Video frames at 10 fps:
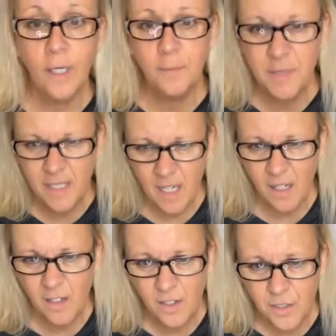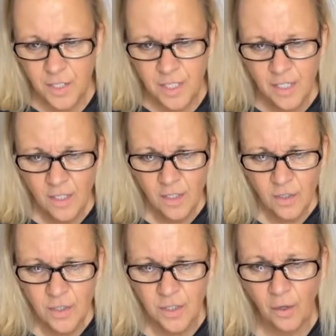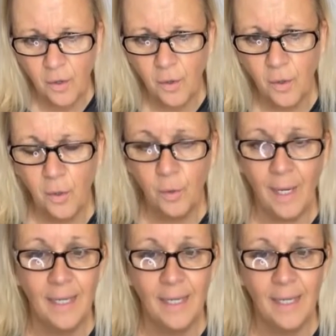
upstairs. So